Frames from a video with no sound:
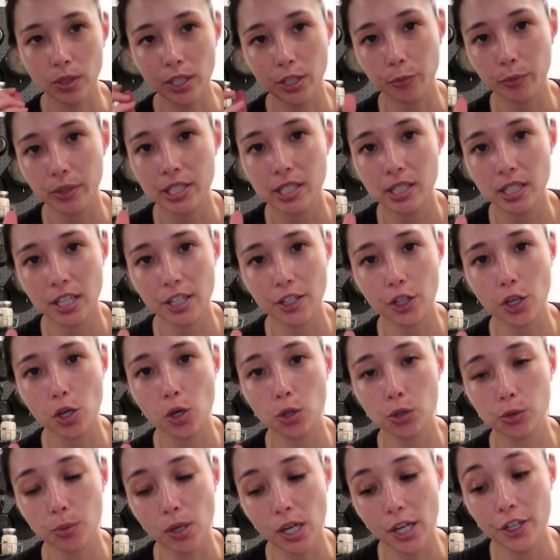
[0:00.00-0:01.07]
when you rinse it under
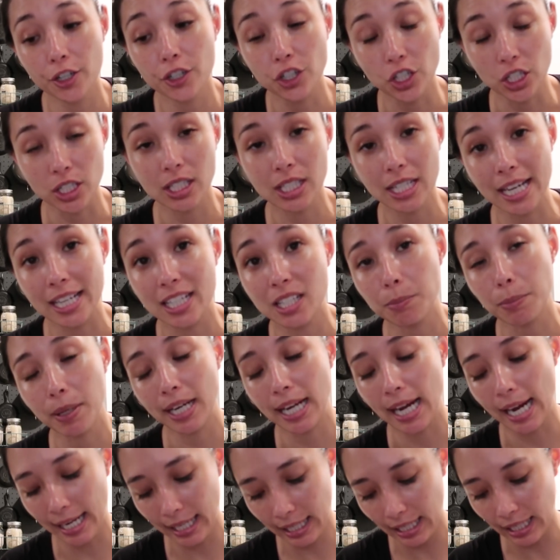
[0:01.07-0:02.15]
cold water, just like
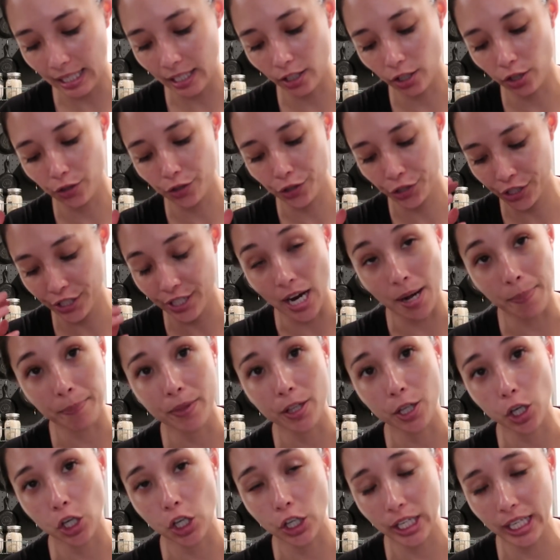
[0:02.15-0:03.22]
spaghetti, it'll stop
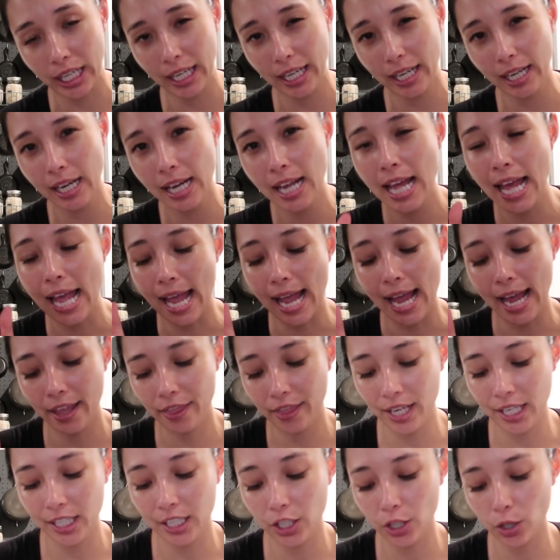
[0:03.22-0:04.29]
the cooking,
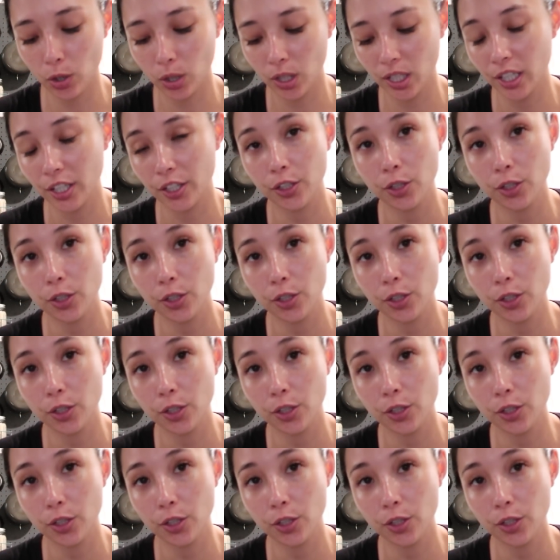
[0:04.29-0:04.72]
and then your